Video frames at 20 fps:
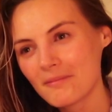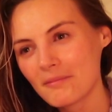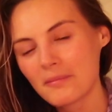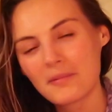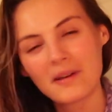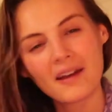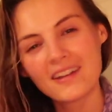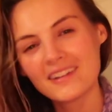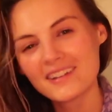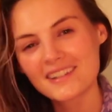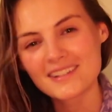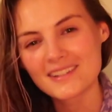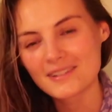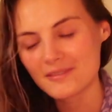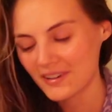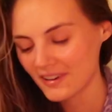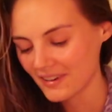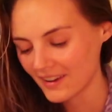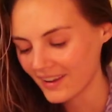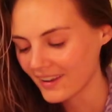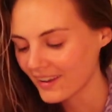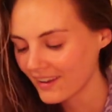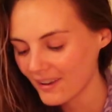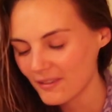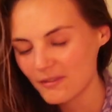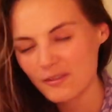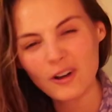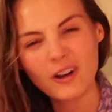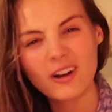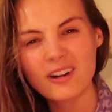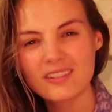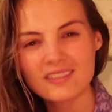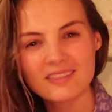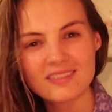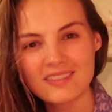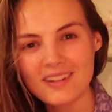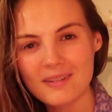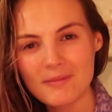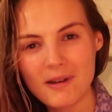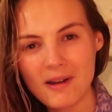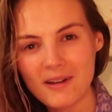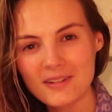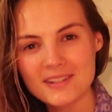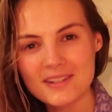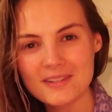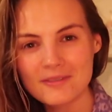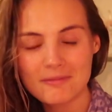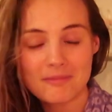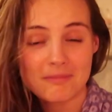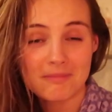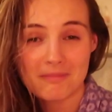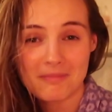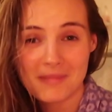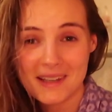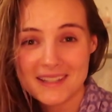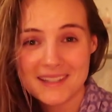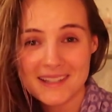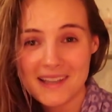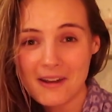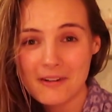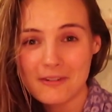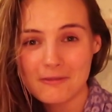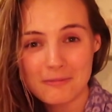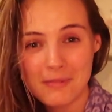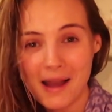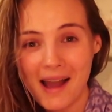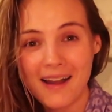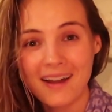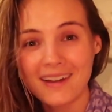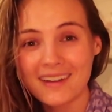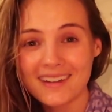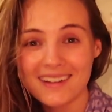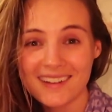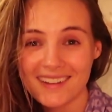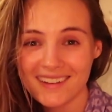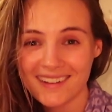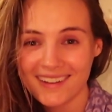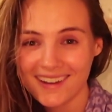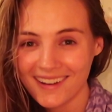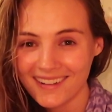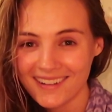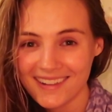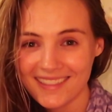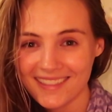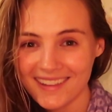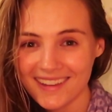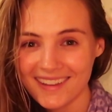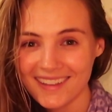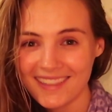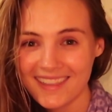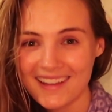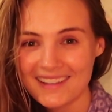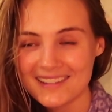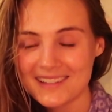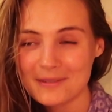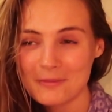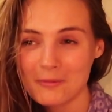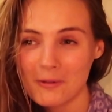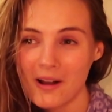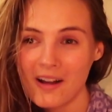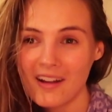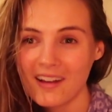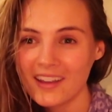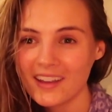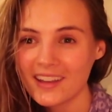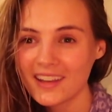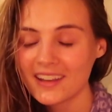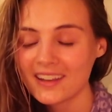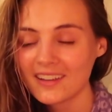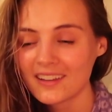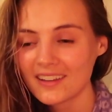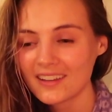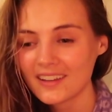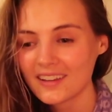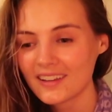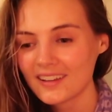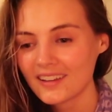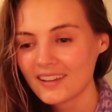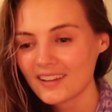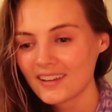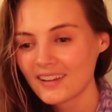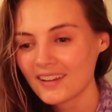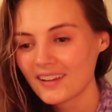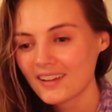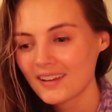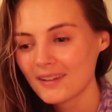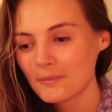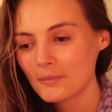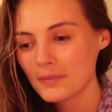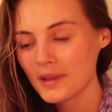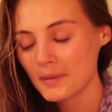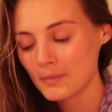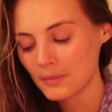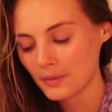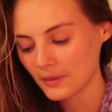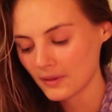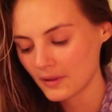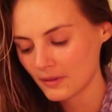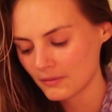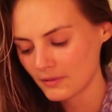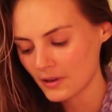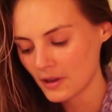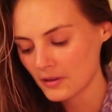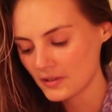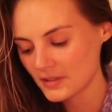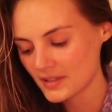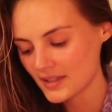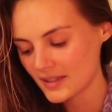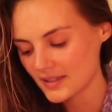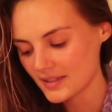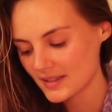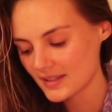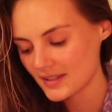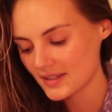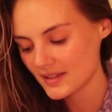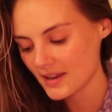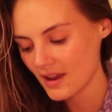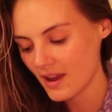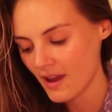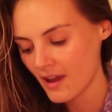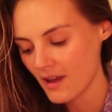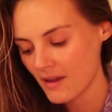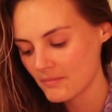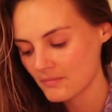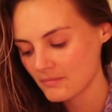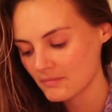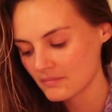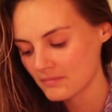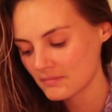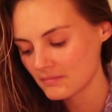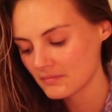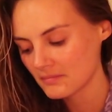but I just feel like I've got a part of myself back, and I think that's why people have noticed. I